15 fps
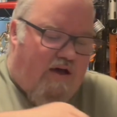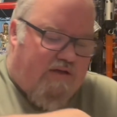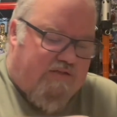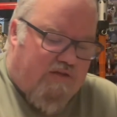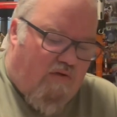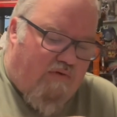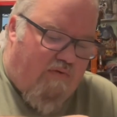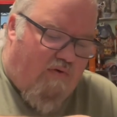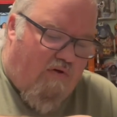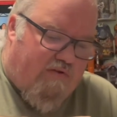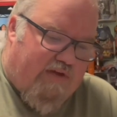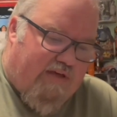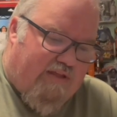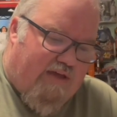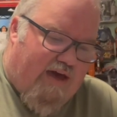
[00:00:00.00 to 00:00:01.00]
so we won't
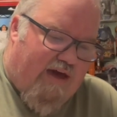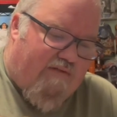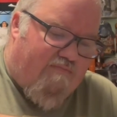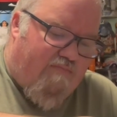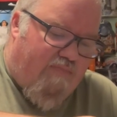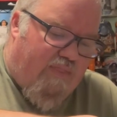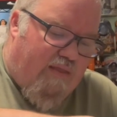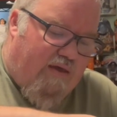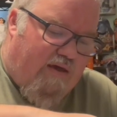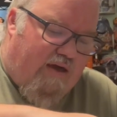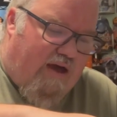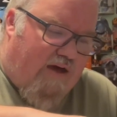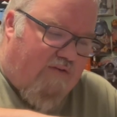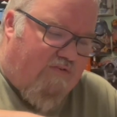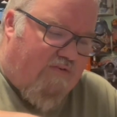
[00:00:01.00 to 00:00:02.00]
need that. He
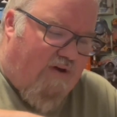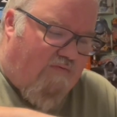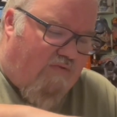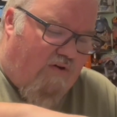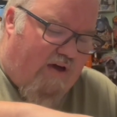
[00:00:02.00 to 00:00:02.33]
has several